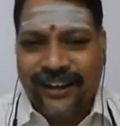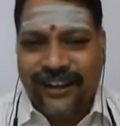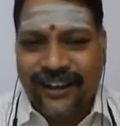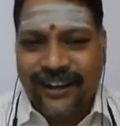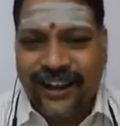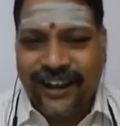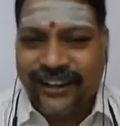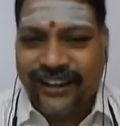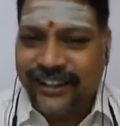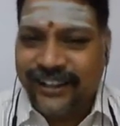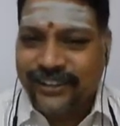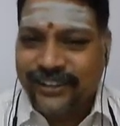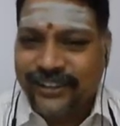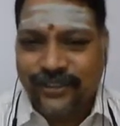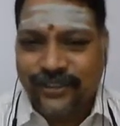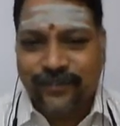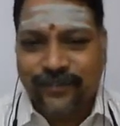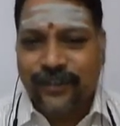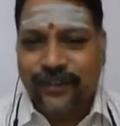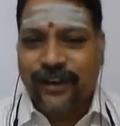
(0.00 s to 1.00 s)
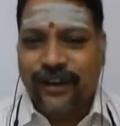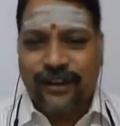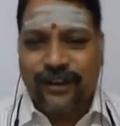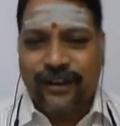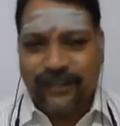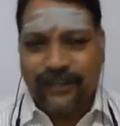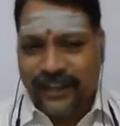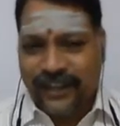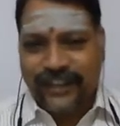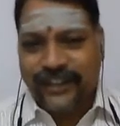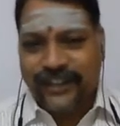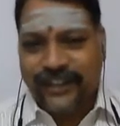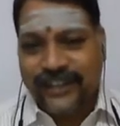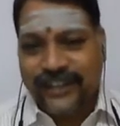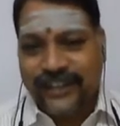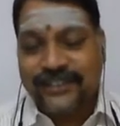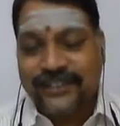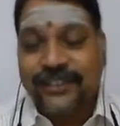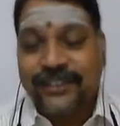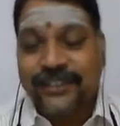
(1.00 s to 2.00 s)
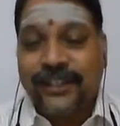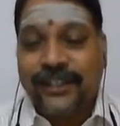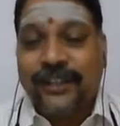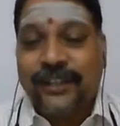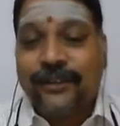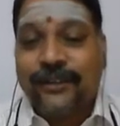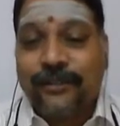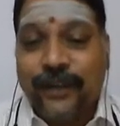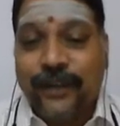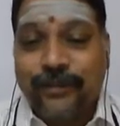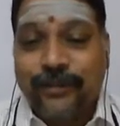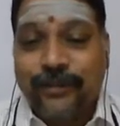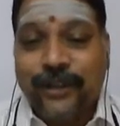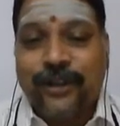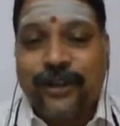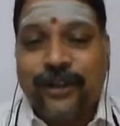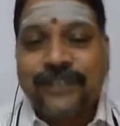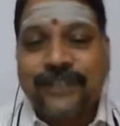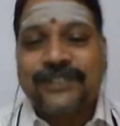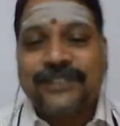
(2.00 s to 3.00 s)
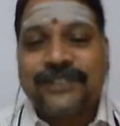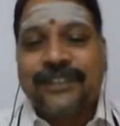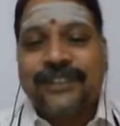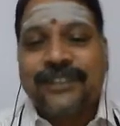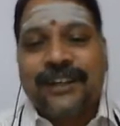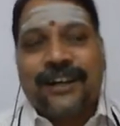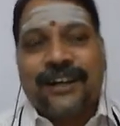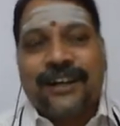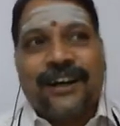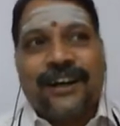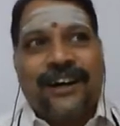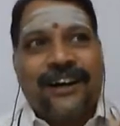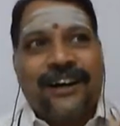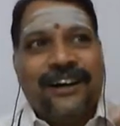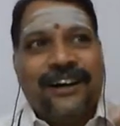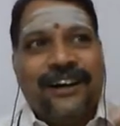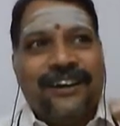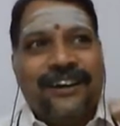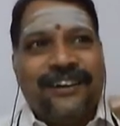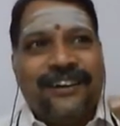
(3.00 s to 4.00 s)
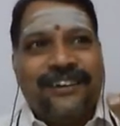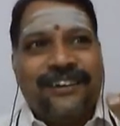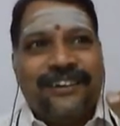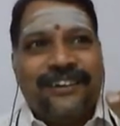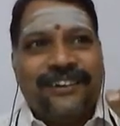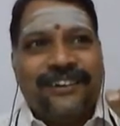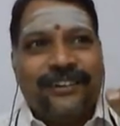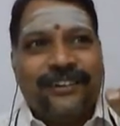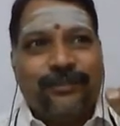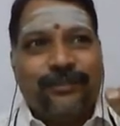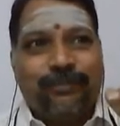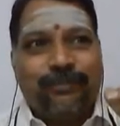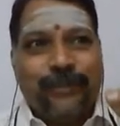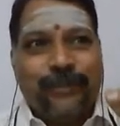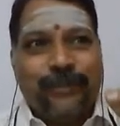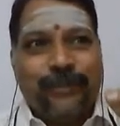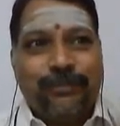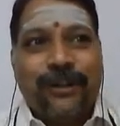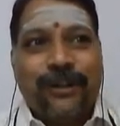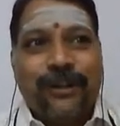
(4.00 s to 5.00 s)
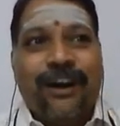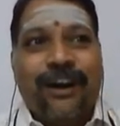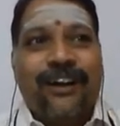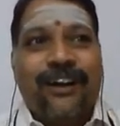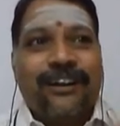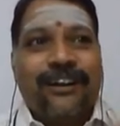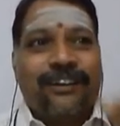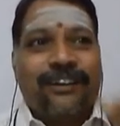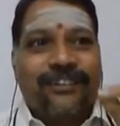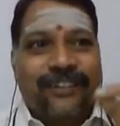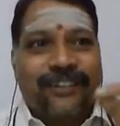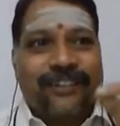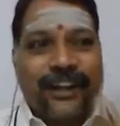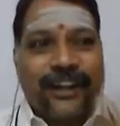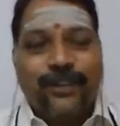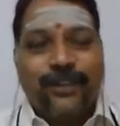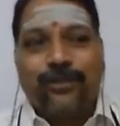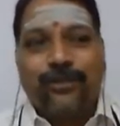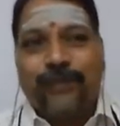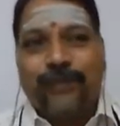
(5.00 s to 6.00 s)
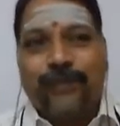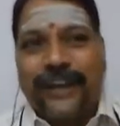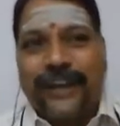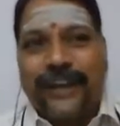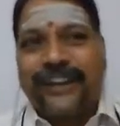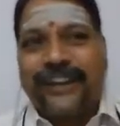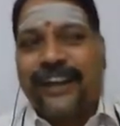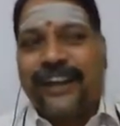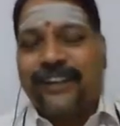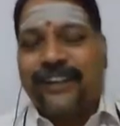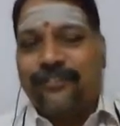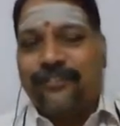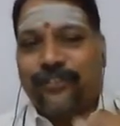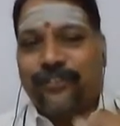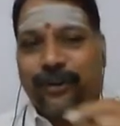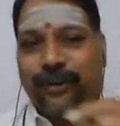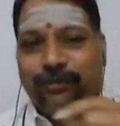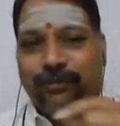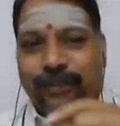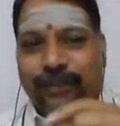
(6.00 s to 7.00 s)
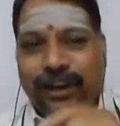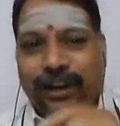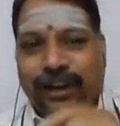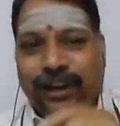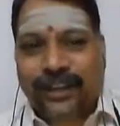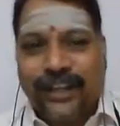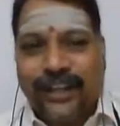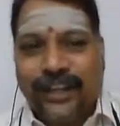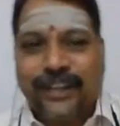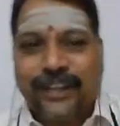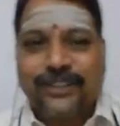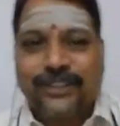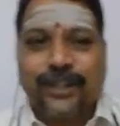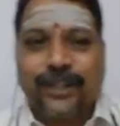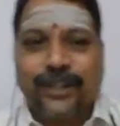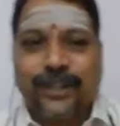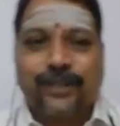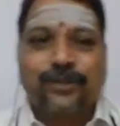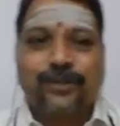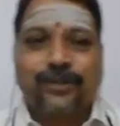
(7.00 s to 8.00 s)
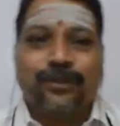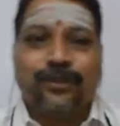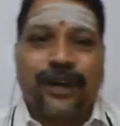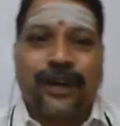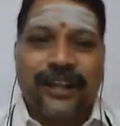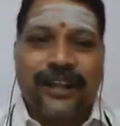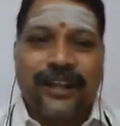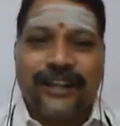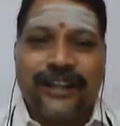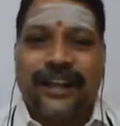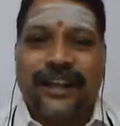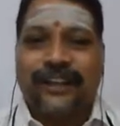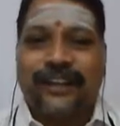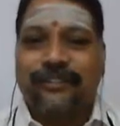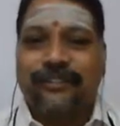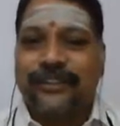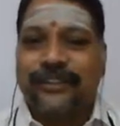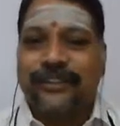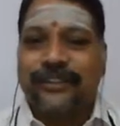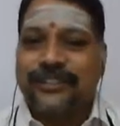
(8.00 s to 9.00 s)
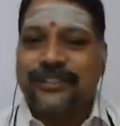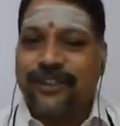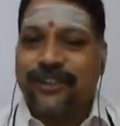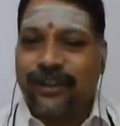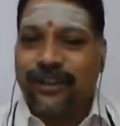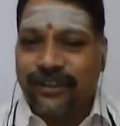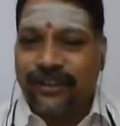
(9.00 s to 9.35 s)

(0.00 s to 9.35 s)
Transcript: agriculture areas. Why? Because uh, people are try to migrate from agriculture to allied activities or